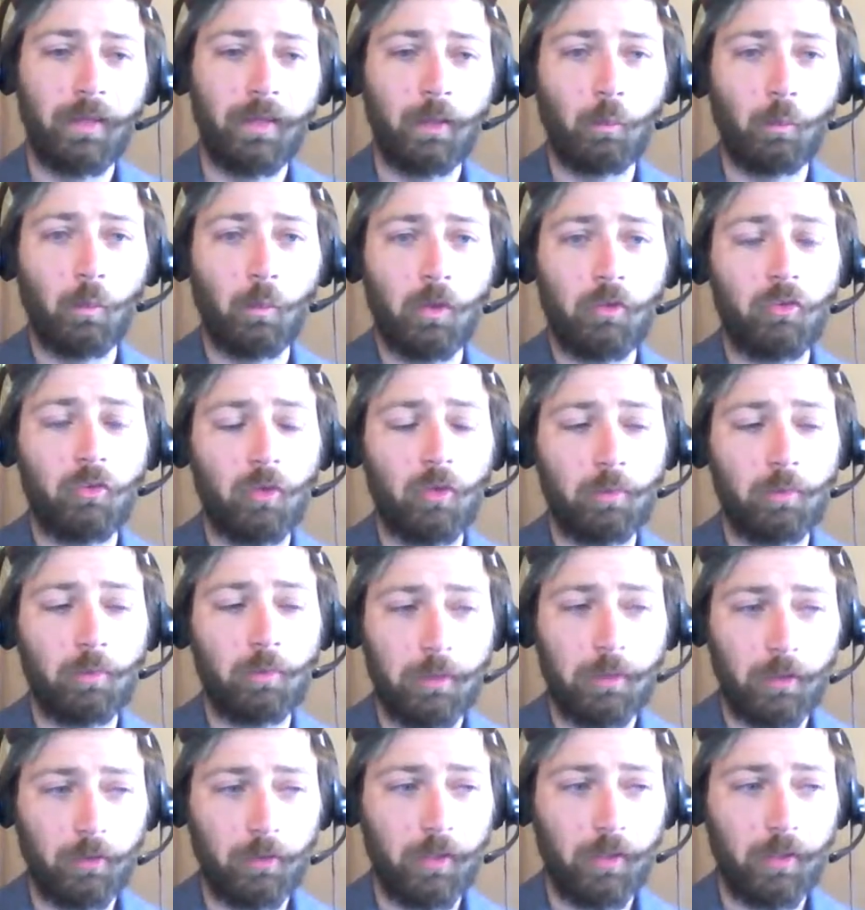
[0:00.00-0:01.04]
There was
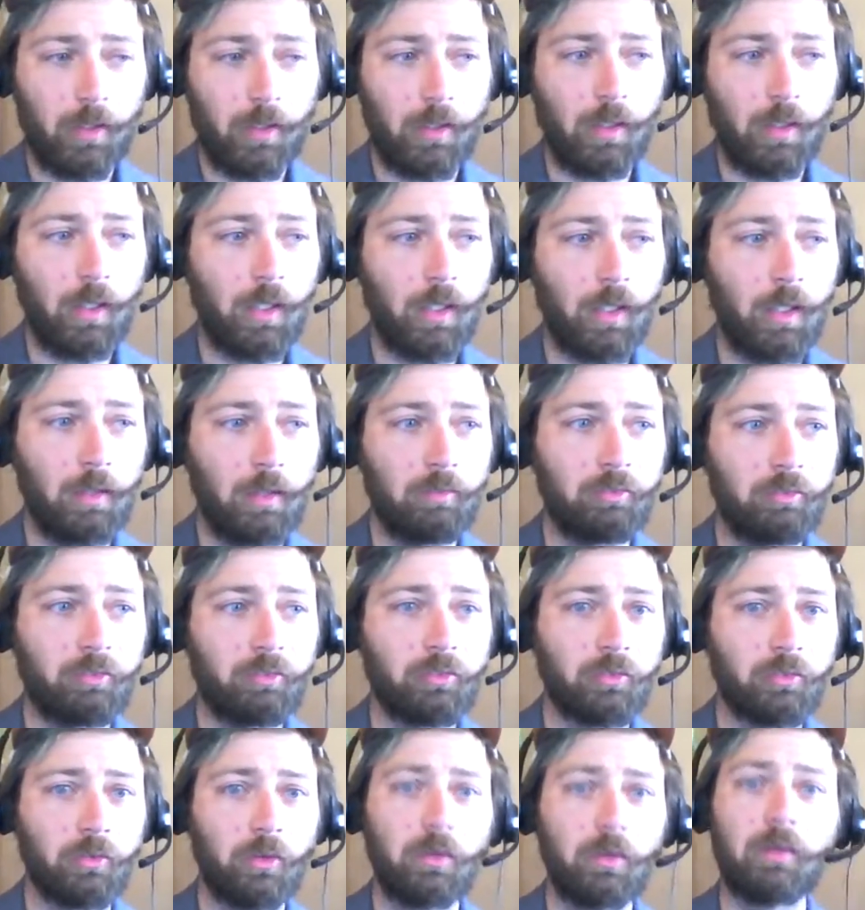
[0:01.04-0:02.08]
a period
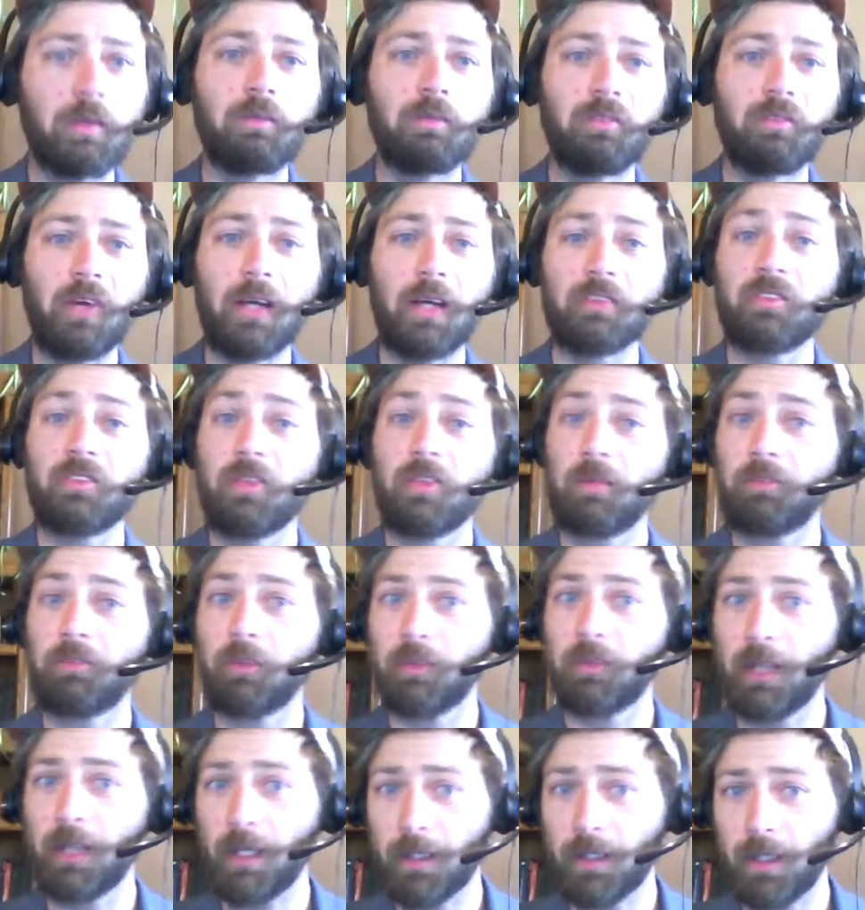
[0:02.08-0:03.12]
of, in fact,
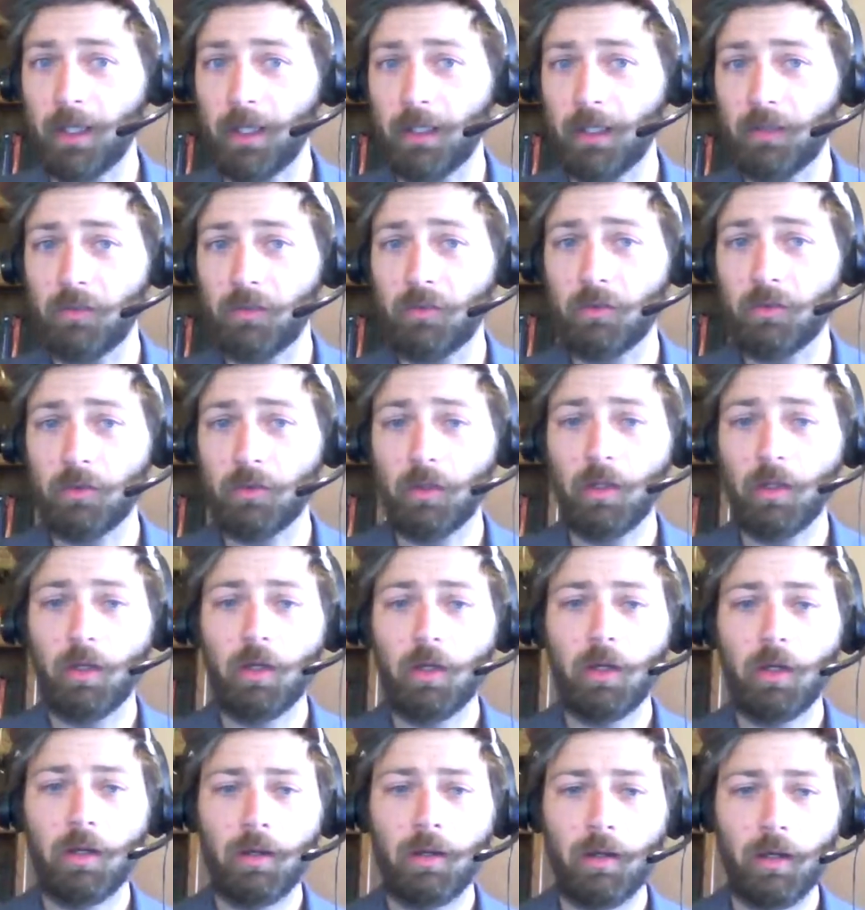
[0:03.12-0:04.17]
several decades
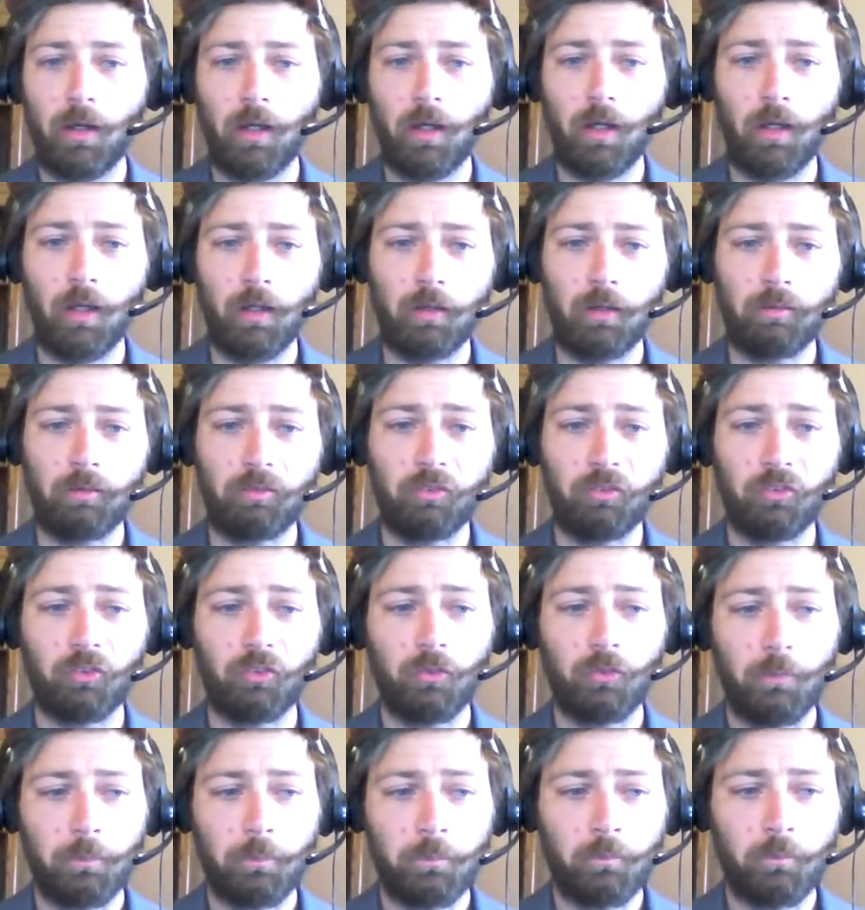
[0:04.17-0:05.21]
of
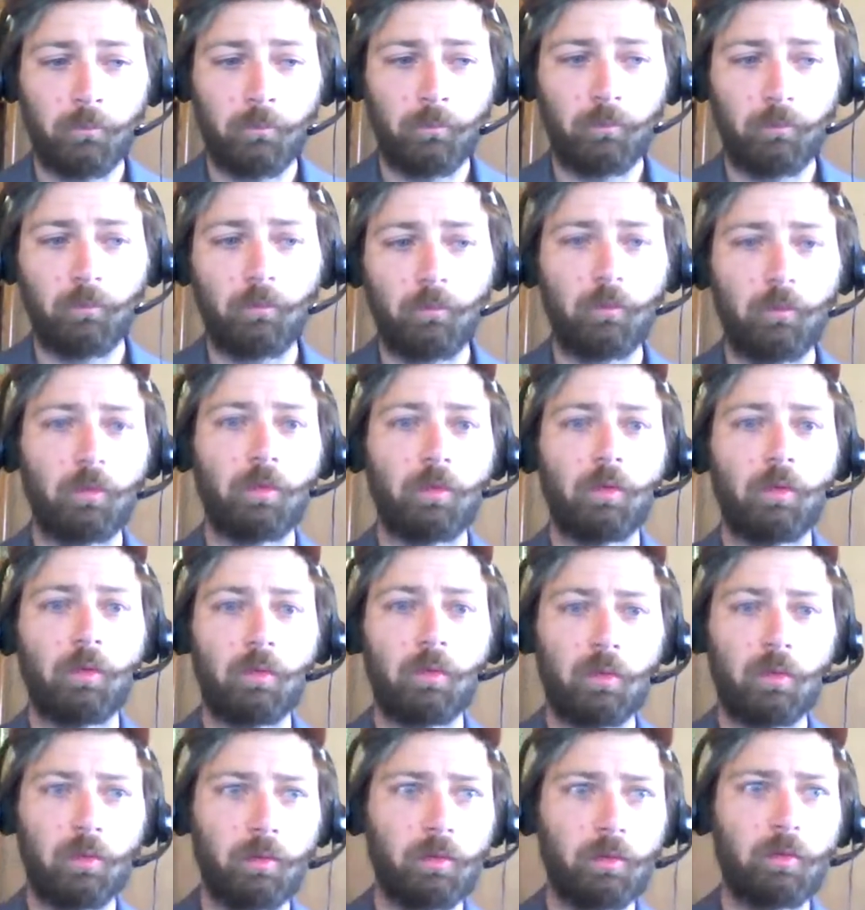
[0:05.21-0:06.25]

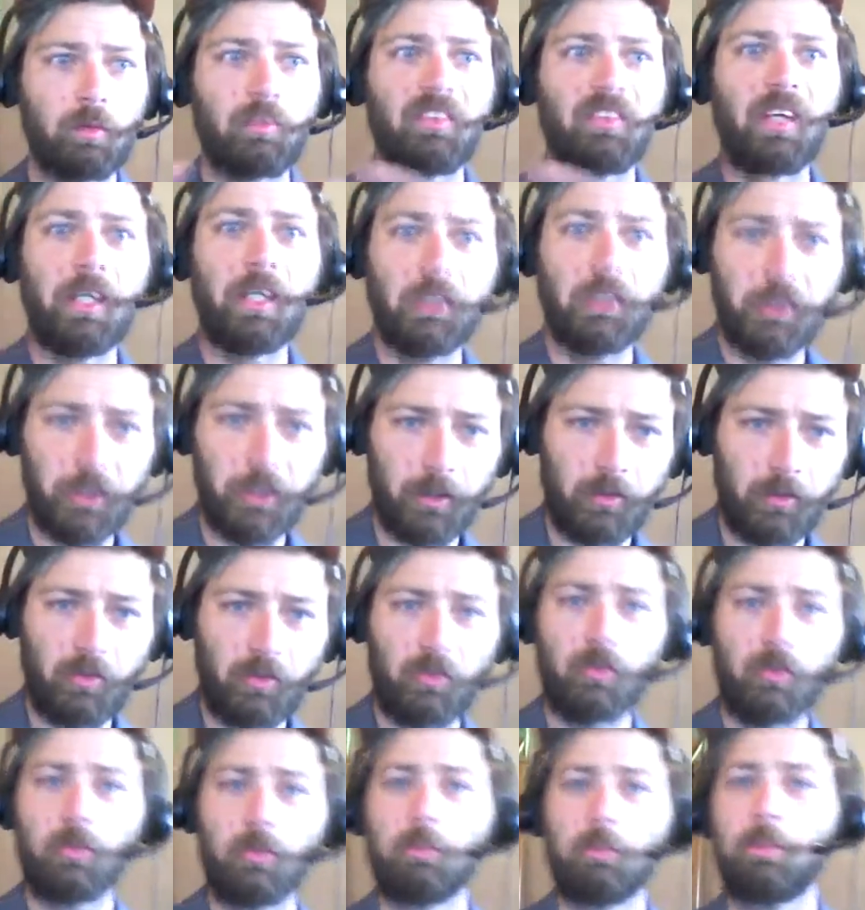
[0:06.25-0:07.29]

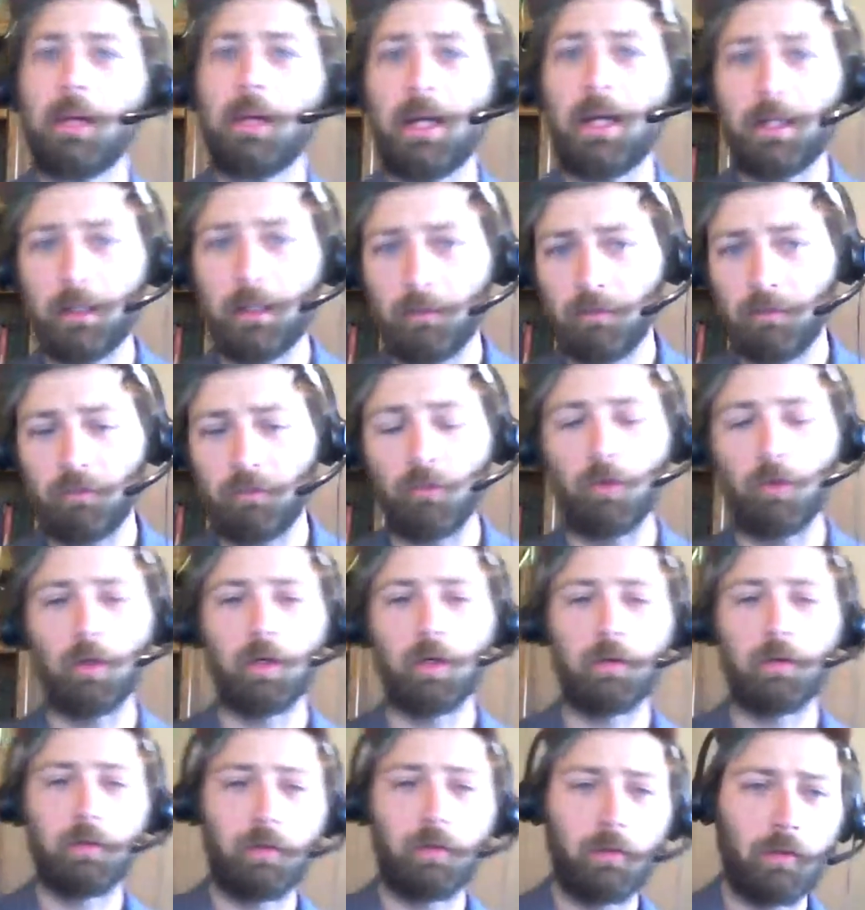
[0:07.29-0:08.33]
tensions back and
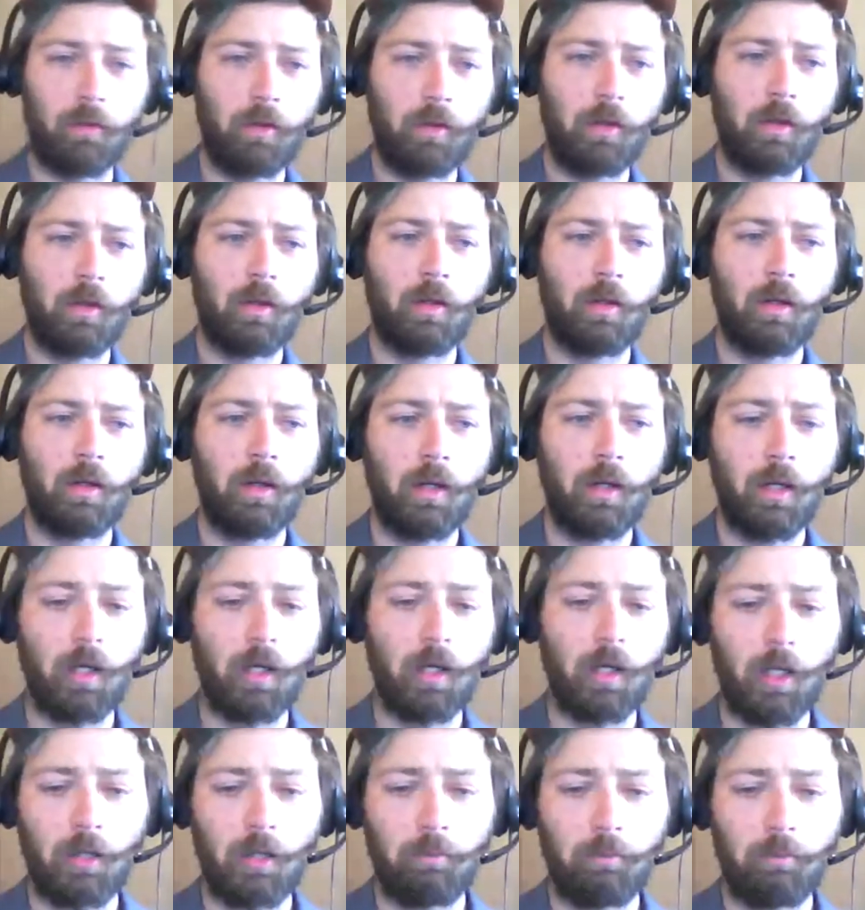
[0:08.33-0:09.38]
forth,
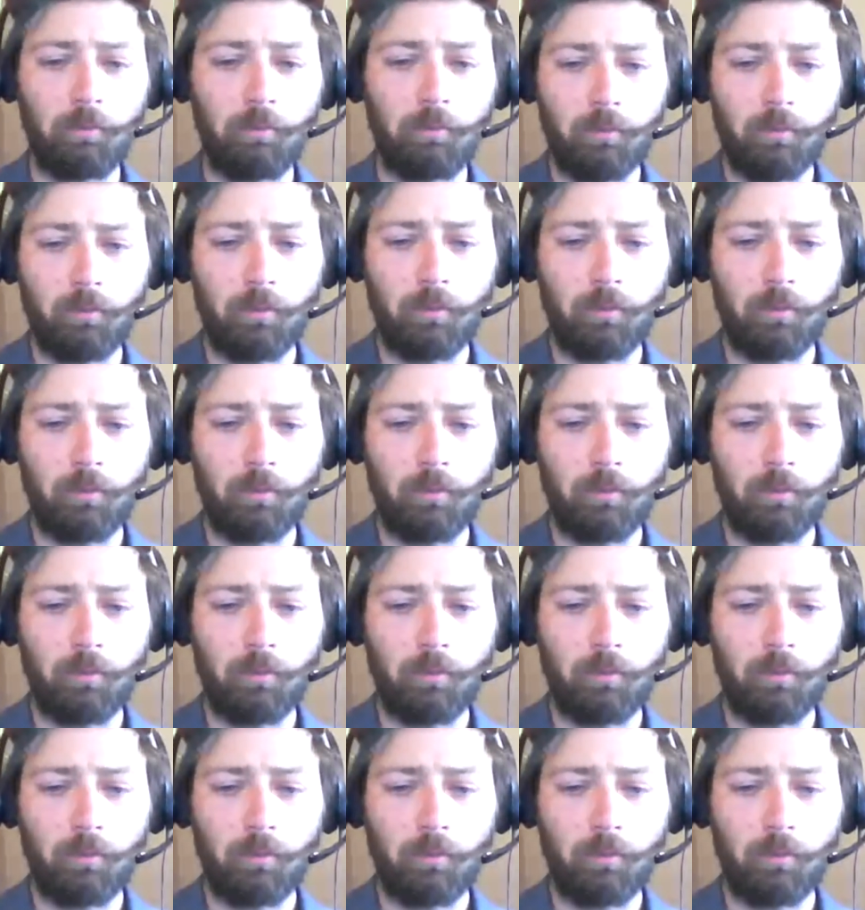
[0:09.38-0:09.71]
of